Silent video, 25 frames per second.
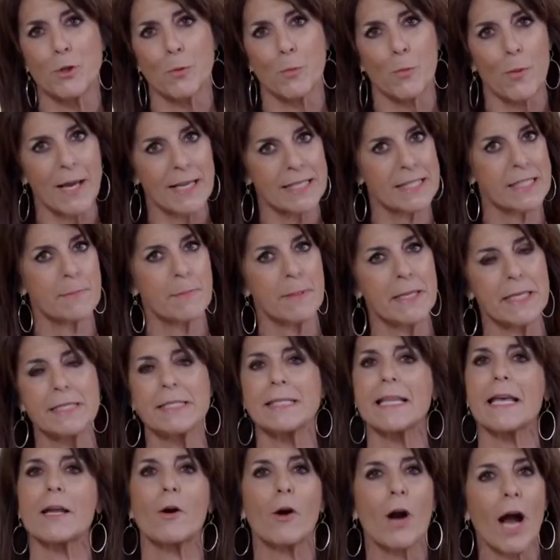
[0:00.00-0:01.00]
to
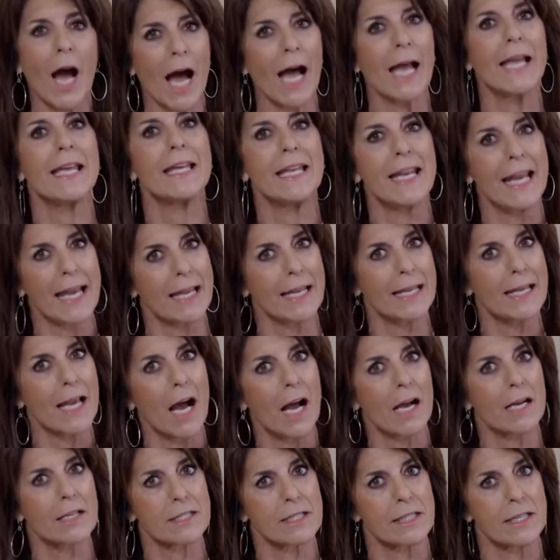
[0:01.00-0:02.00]
recipes that are high in
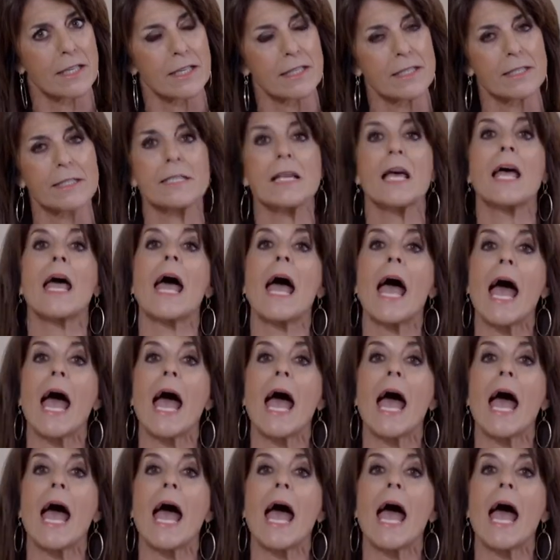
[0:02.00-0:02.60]
antioxidants.